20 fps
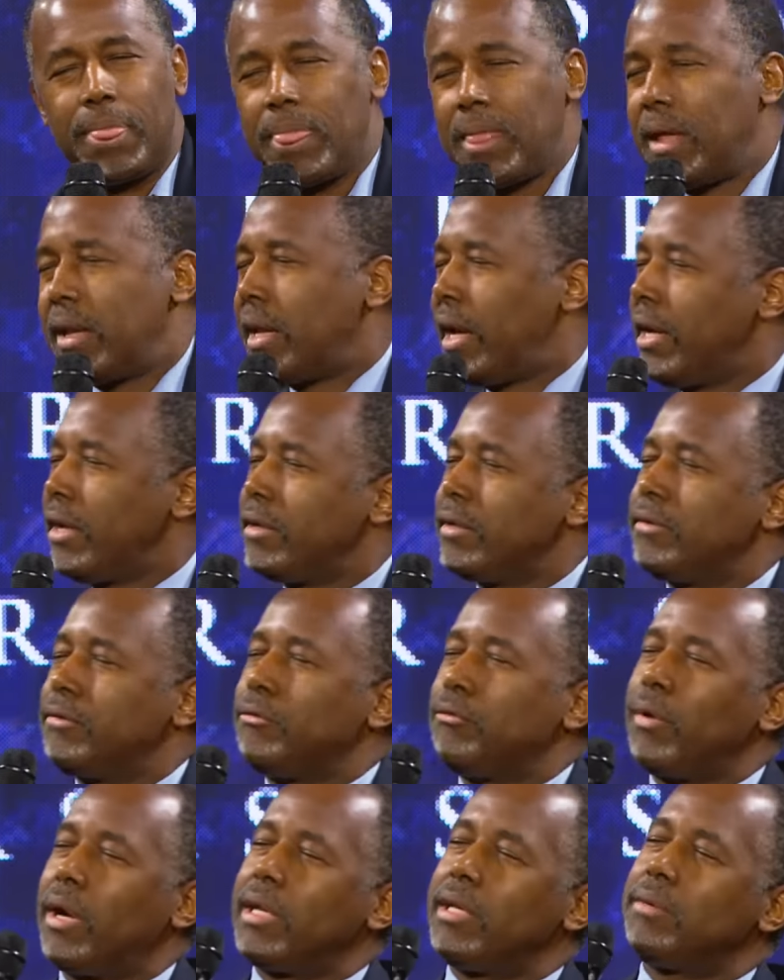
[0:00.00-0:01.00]
And I,
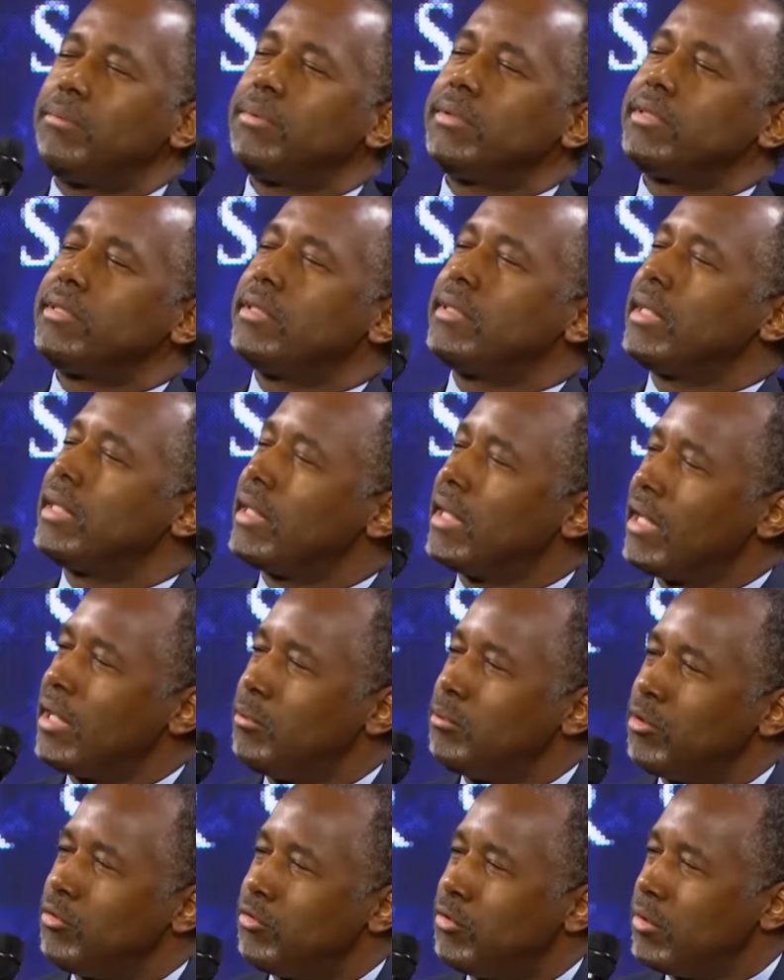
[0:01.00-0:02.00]
right up until the
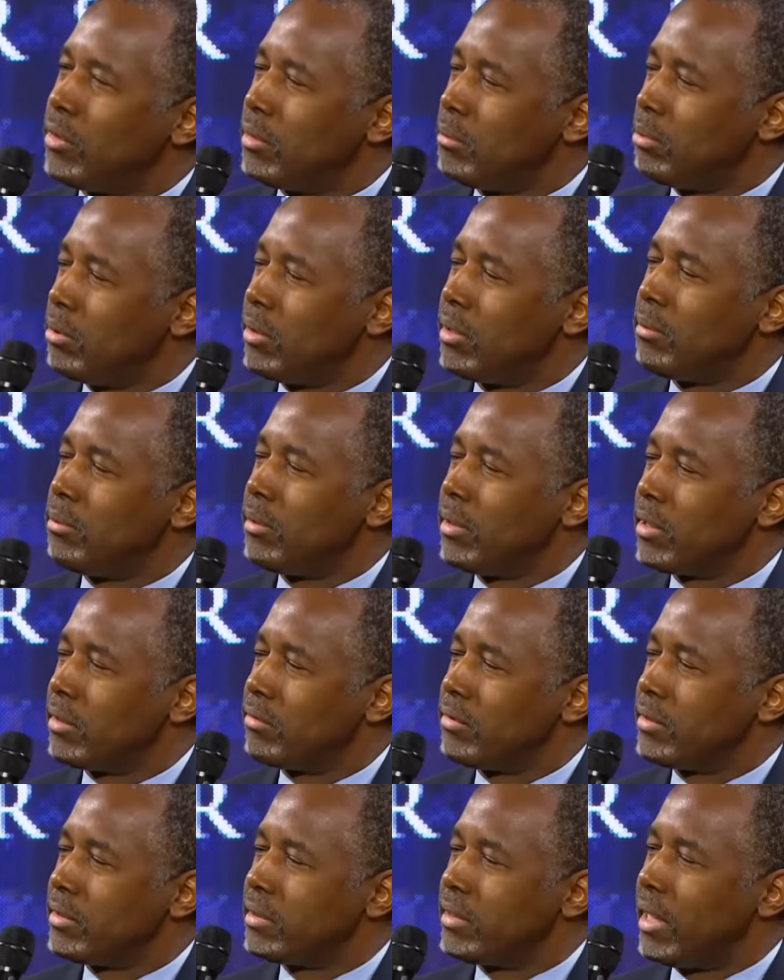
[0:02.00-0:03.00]
night before the prayer
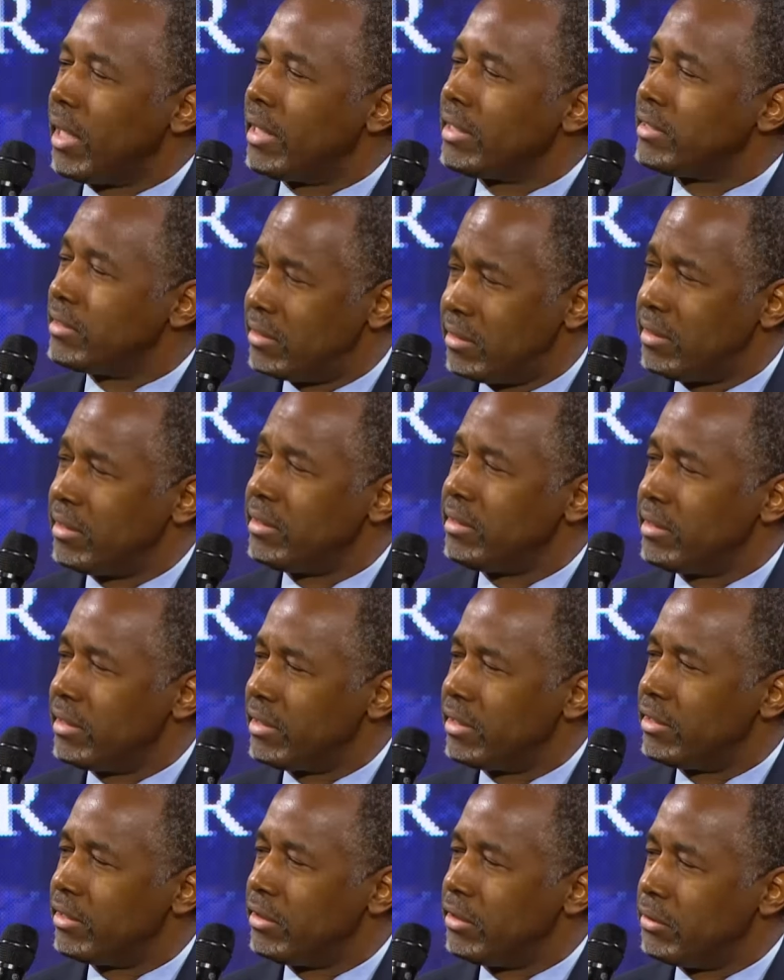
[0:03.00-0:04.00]
breakfast, I still
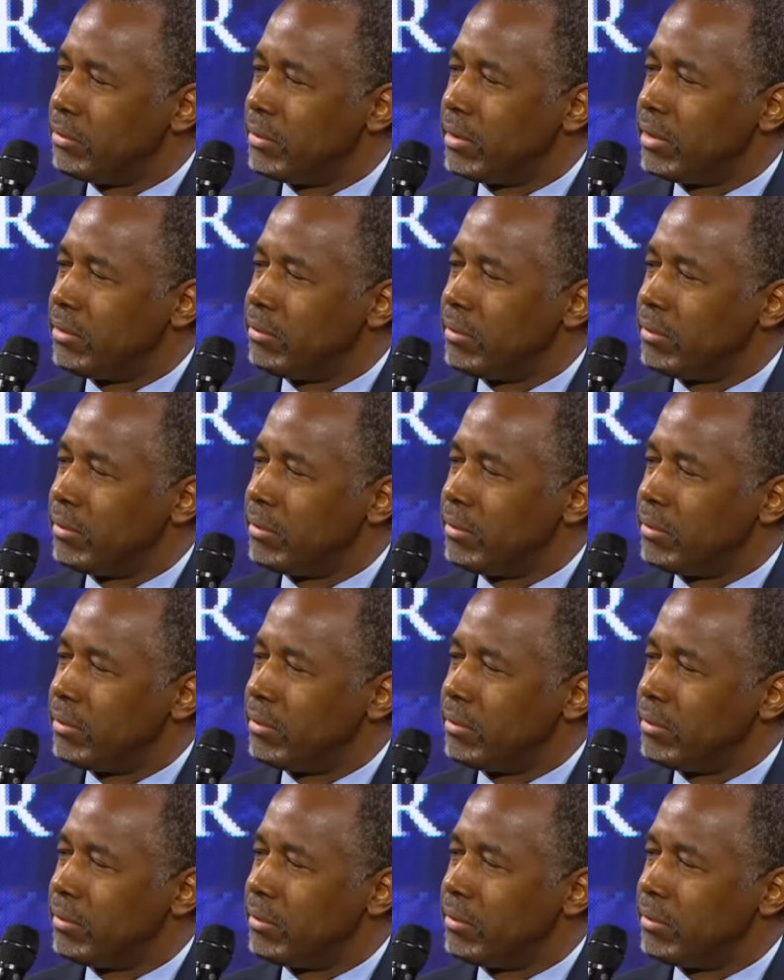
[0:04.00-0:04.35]
didn't know what it